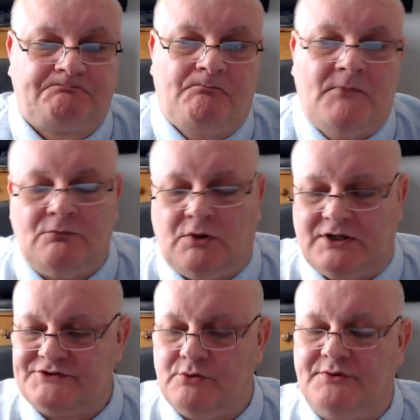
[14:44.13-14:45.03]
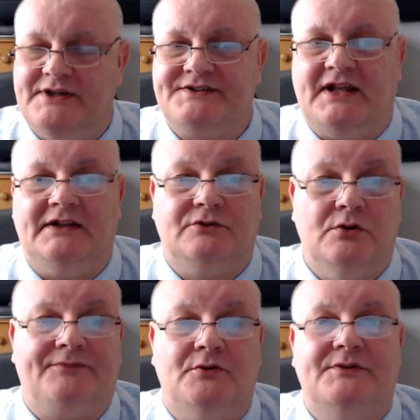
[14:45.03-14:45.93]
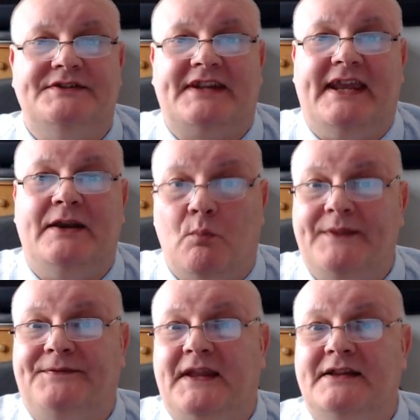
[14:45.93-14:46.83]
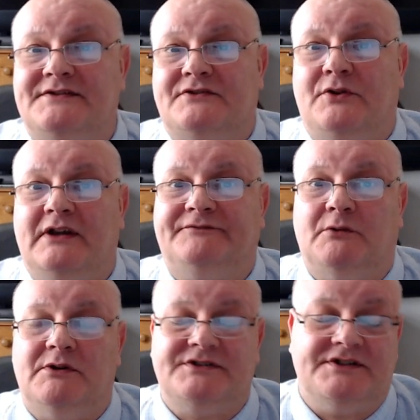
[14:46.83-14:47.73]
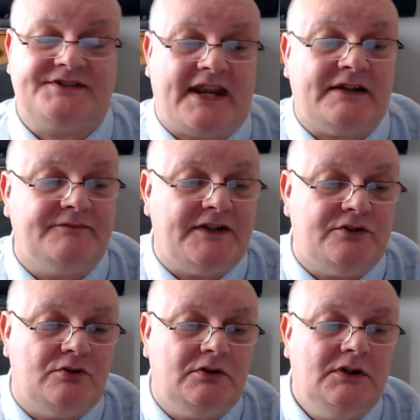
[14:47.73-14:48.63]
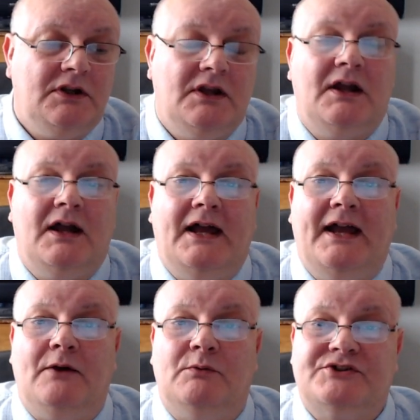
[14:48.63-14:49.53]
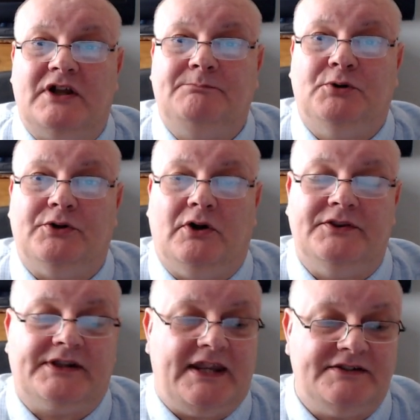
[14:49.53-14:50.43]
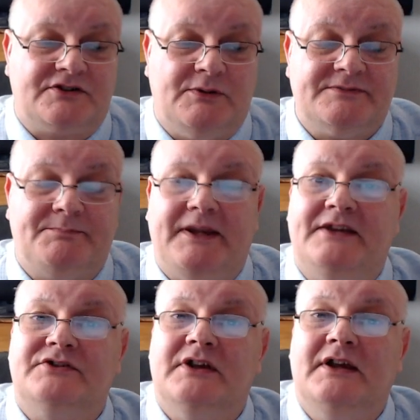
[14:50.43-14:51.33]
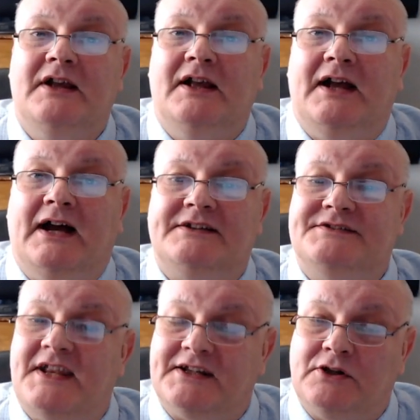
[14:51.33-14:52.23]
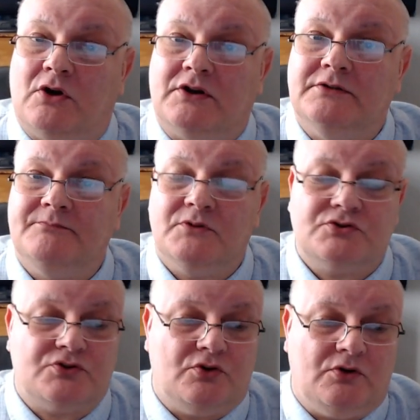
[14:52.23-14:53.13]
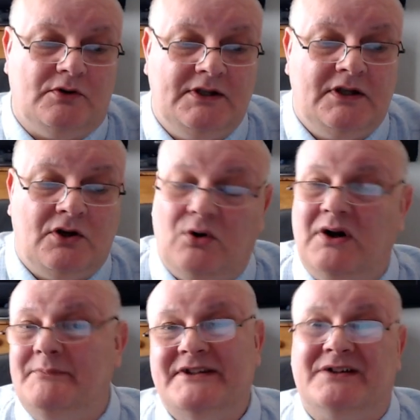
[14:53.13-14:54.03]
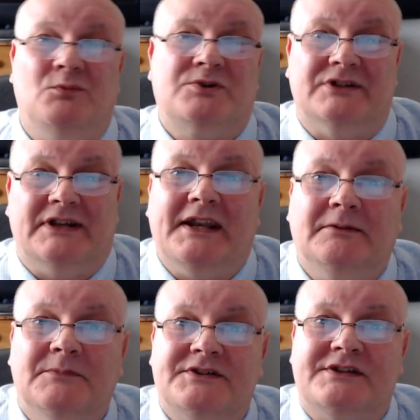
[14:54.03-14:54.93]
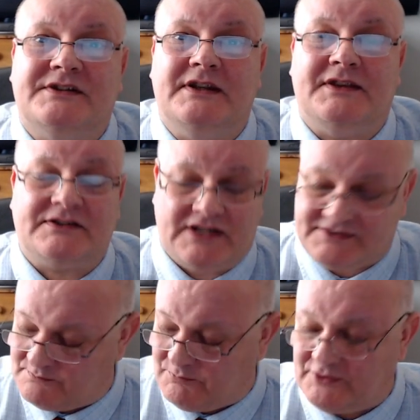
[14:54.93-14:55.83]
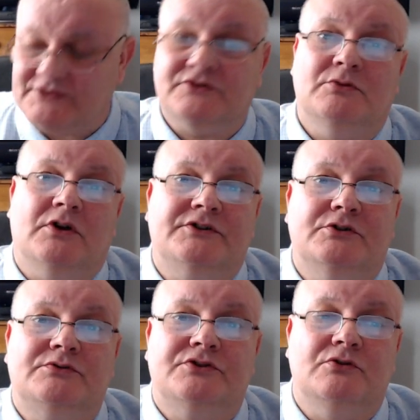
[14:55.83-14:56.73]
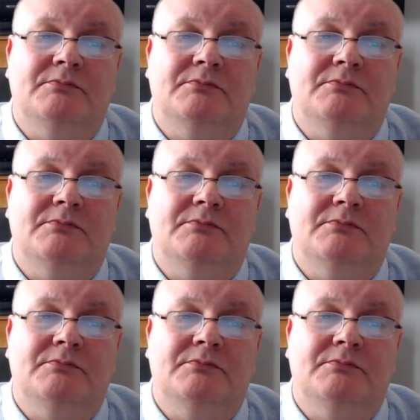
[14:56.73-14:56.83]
What I'll do is I'll go through these again with the answers on afterwards in a second video, which I'll put on the Ken's Quiz page at 10 o'clock. So, or I mean, you can watch it later, as I say. That's the point of doing it on YouTube.